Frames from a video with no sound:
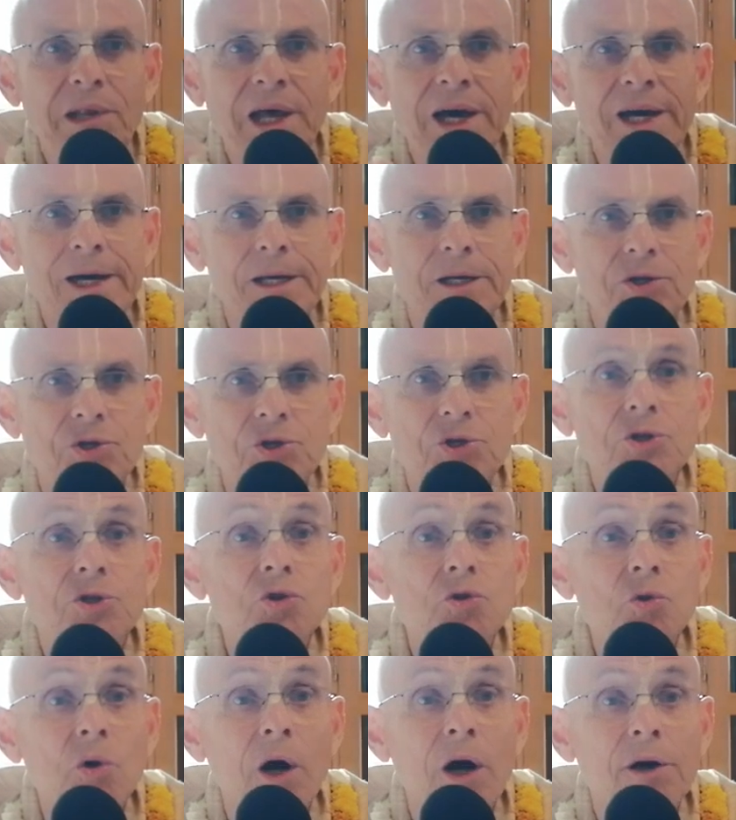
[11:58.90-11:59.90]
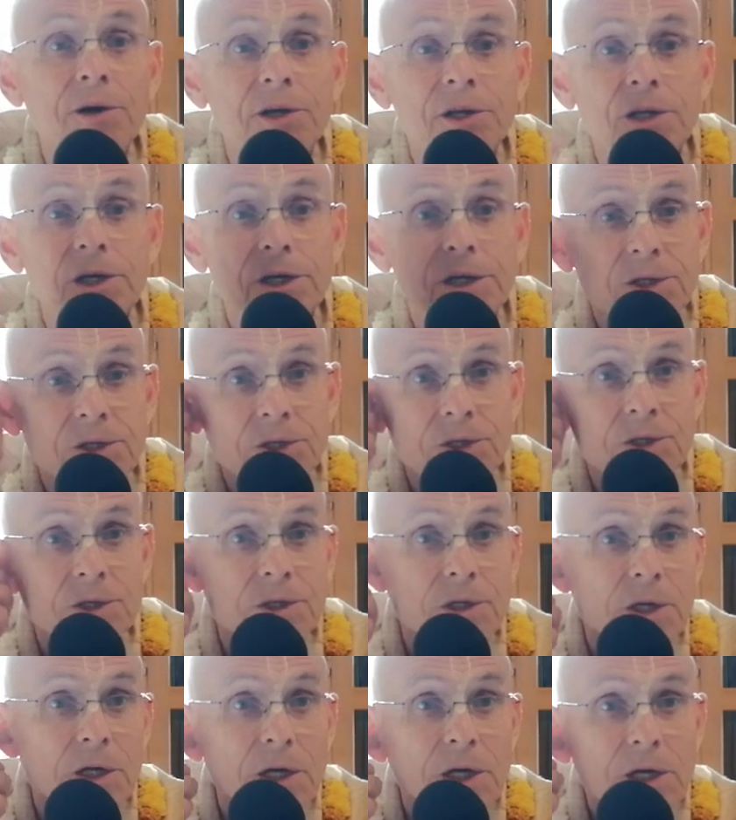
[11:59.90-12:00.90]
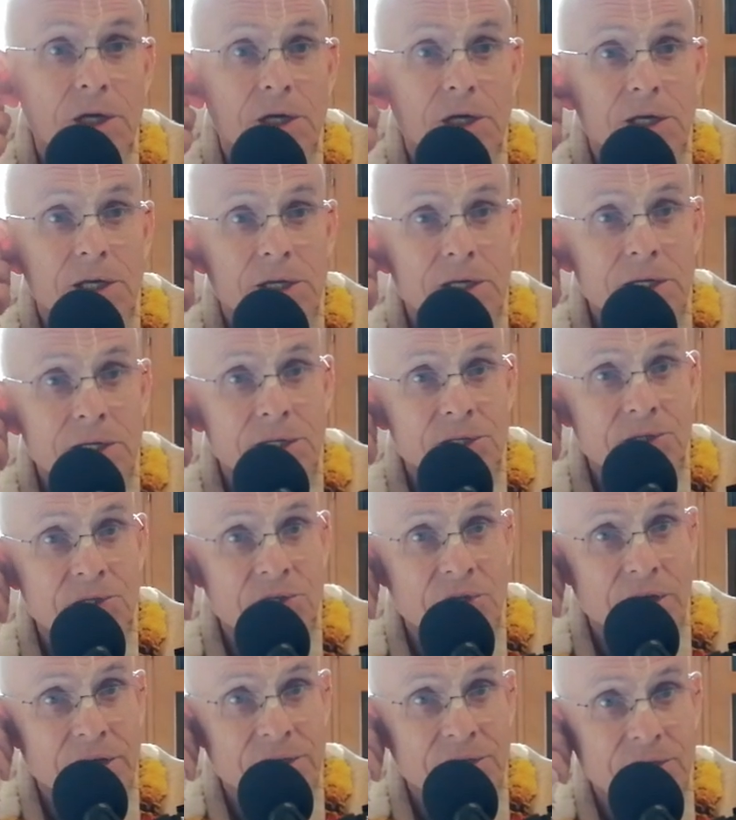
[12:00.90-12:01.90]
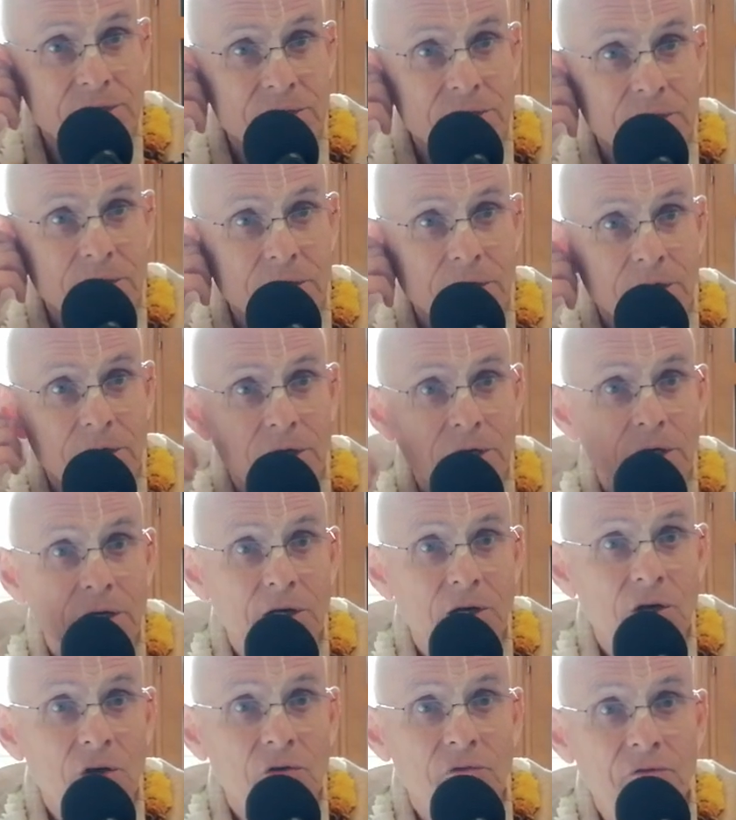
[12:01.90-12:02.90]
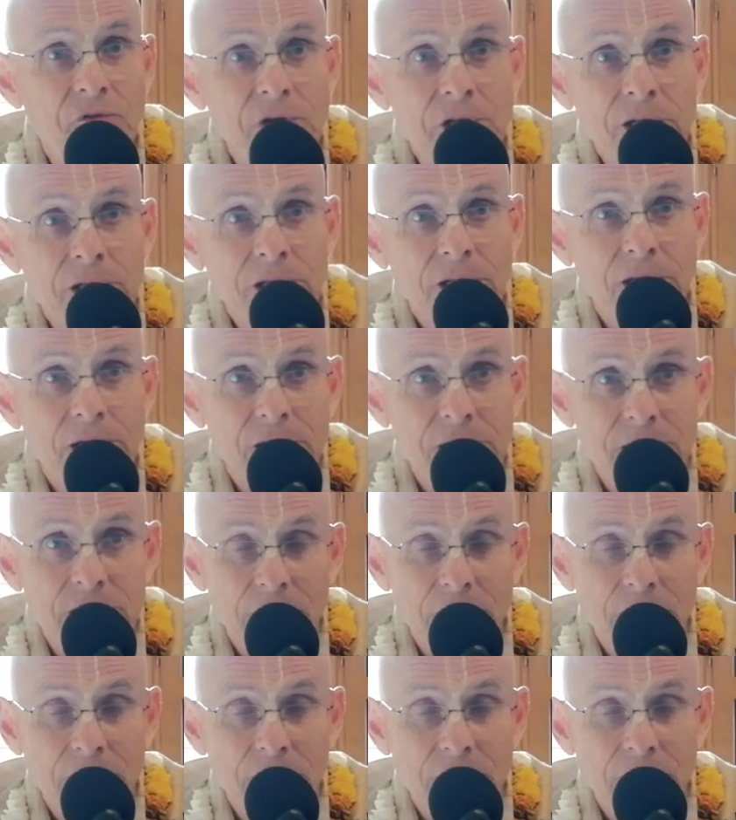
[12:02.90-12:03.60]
obliged to Haridas. He is just feeling